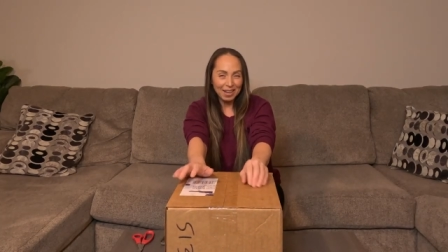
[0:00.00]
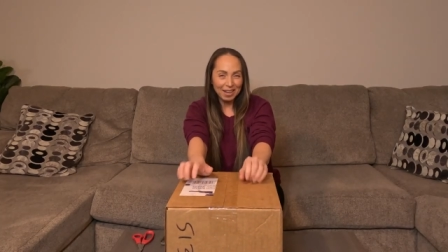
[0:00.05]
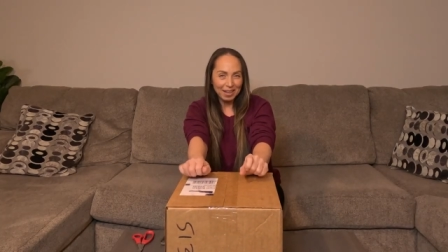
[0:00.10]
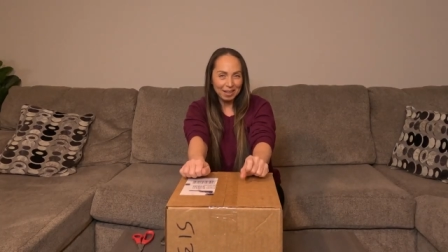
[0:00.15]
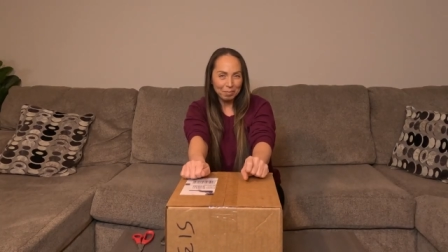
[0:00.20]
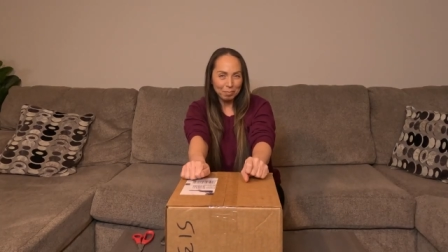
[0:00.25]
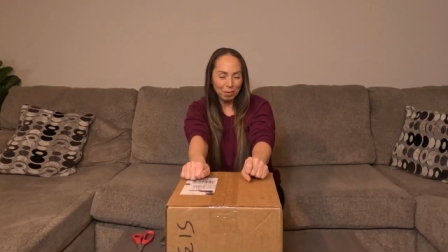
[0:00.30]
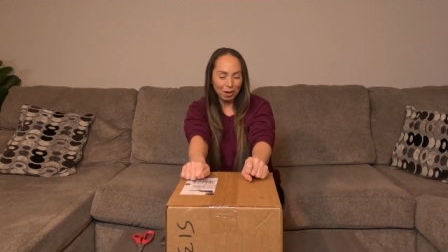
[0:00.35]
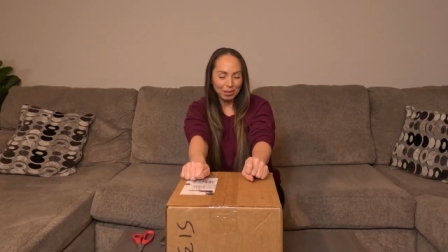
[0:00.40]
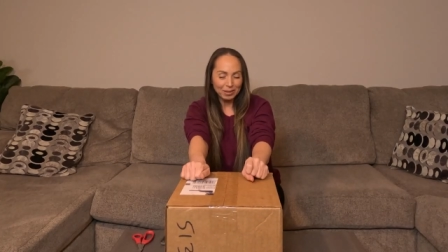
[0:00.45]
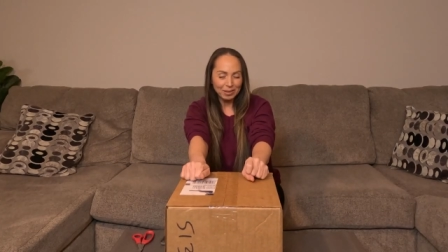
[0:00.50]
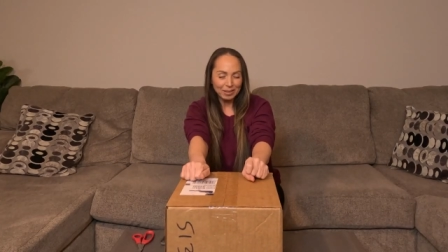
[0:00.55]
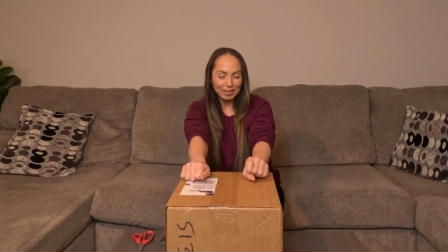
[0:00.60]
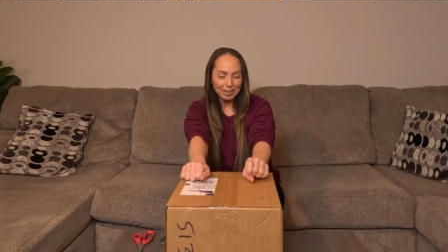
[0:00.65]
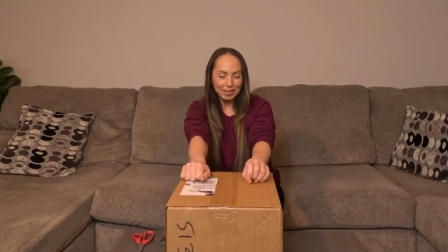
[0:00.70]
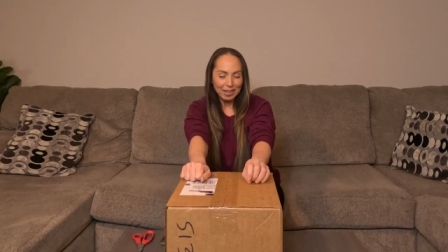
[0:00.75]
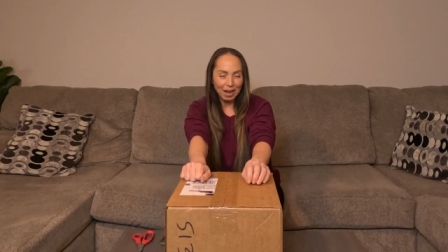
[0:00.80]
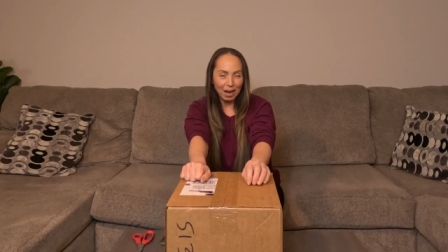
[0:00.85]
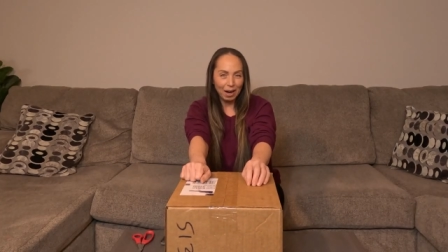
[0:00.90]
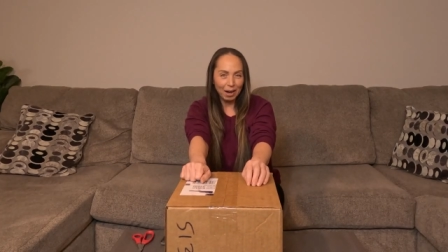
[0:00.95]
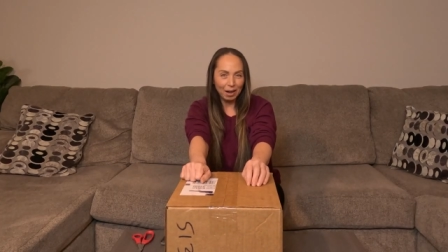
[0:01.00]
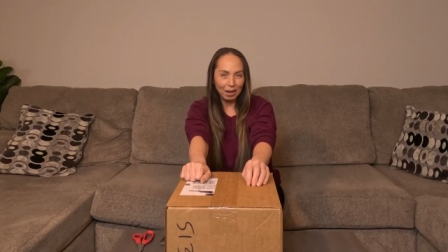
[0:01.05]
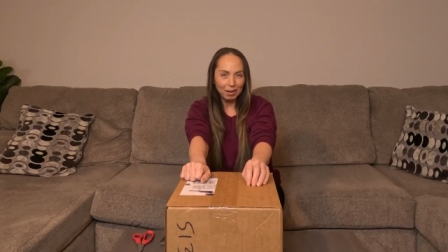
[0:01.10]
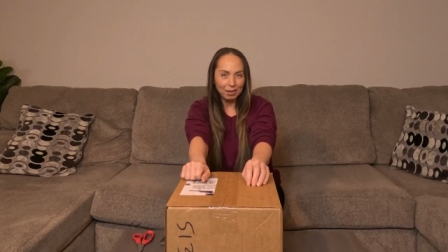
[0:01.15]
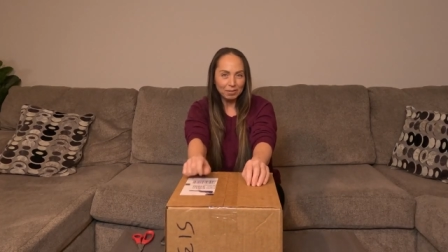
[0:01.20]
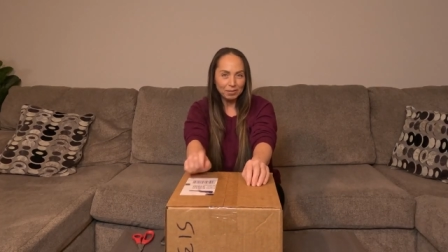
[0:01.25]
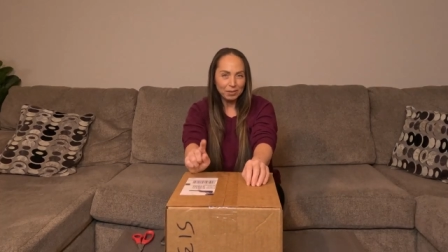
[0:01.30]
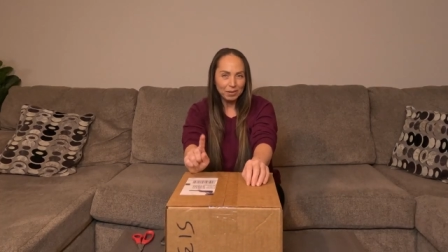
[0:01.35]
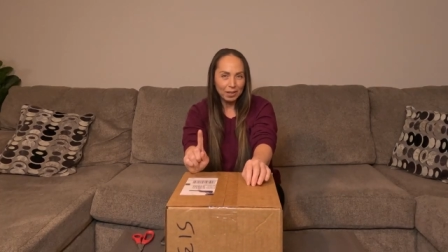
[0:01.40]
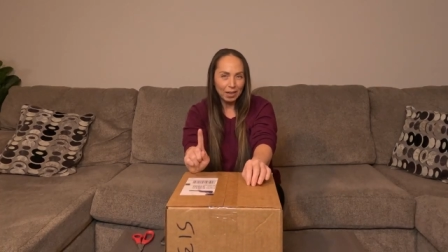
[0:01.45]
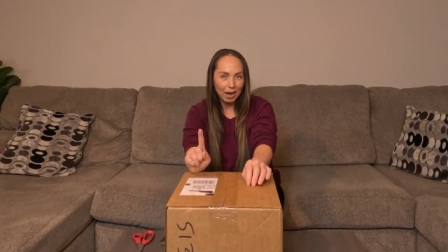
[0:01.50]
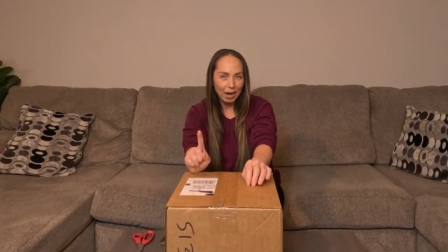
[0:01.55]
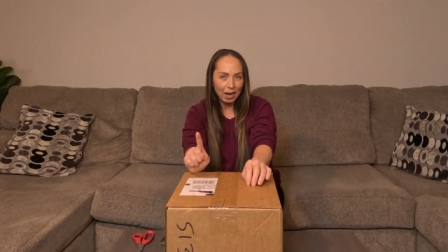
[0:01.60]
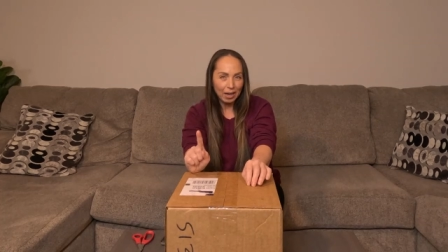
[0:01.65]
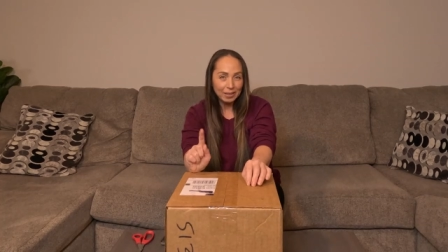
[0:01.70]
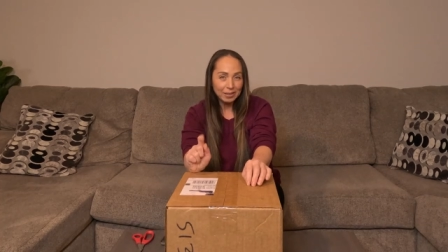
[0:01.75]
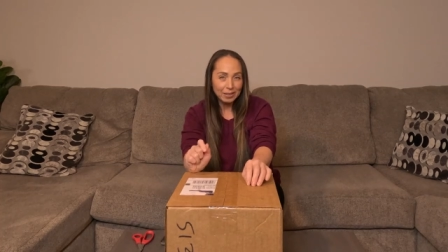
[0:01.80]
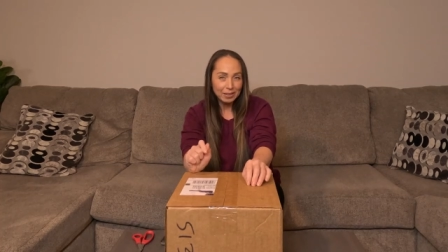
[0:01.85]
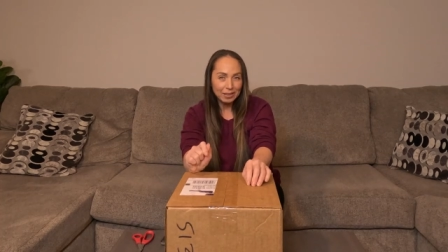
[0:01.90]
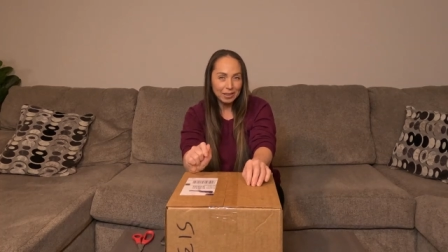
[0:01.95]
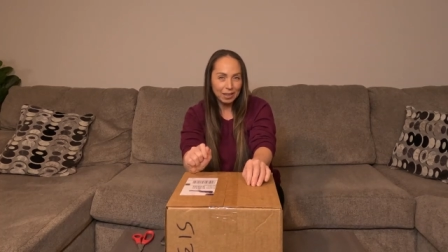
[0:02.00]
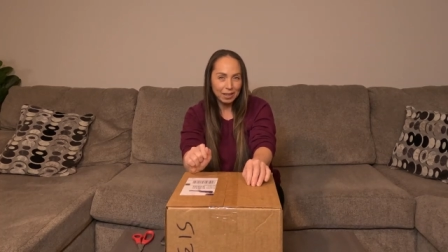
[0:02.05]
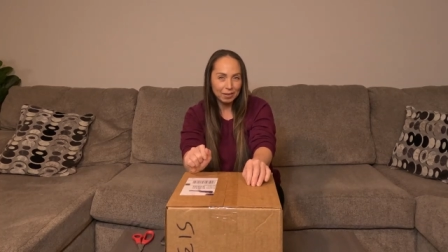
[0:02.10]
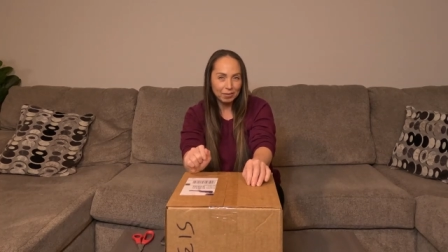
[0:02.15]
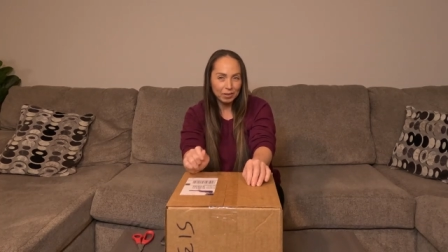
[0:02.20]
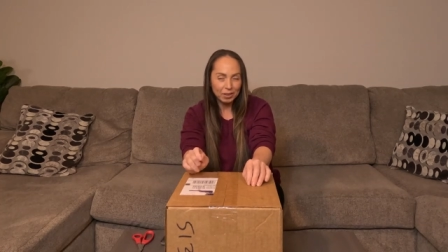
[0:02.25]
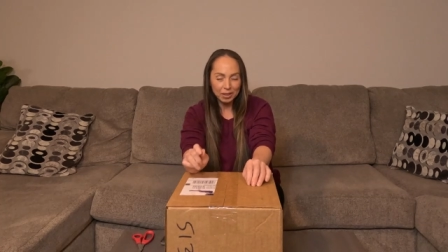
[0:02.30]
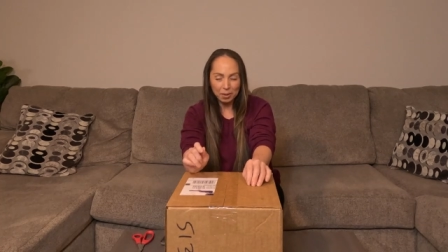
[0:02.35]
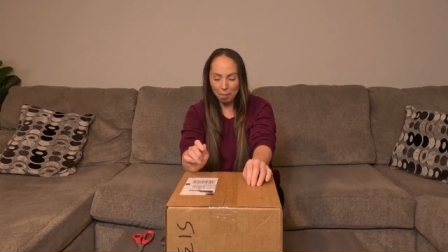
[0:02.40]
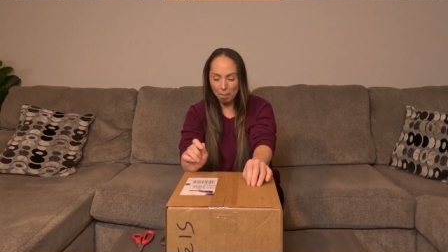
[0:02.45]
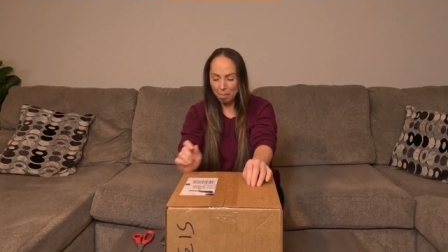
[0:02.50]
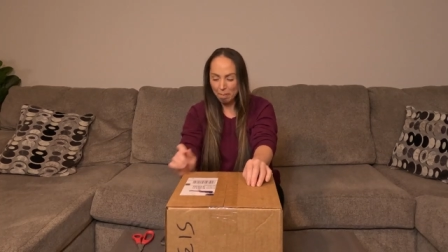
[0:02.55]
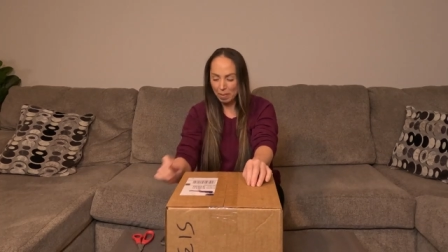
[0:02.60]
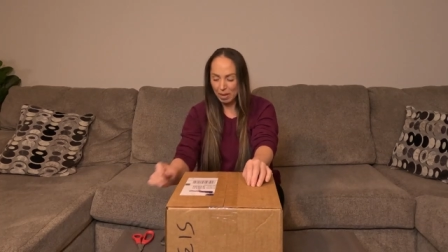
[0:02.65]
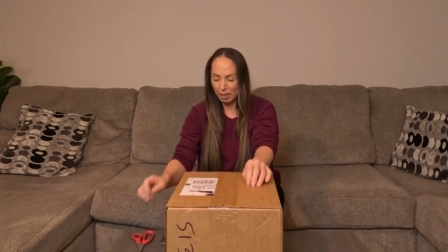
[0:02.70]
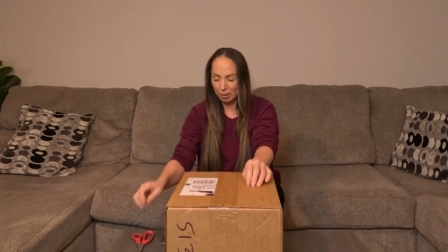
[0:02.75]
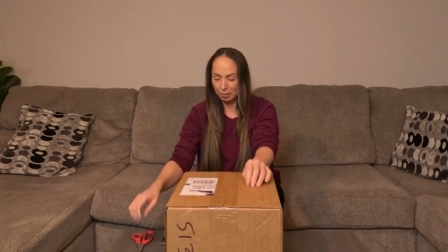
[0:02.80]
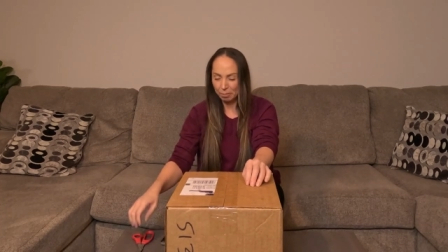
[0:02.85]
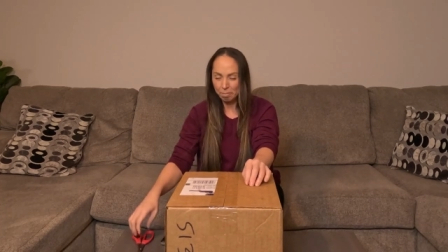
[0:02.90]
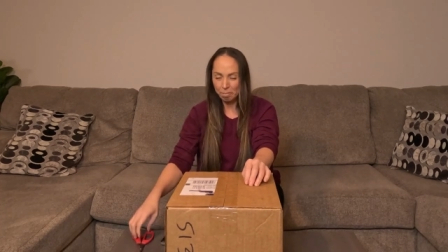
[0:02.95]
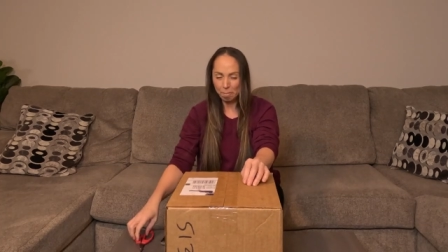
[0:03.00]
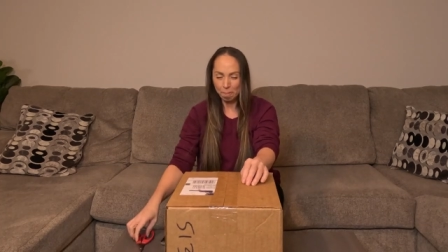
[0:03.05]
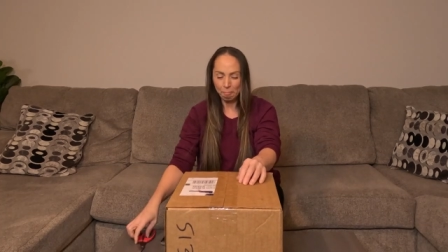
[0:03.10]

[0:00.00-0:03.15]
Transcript: unboxing of undelivered mail.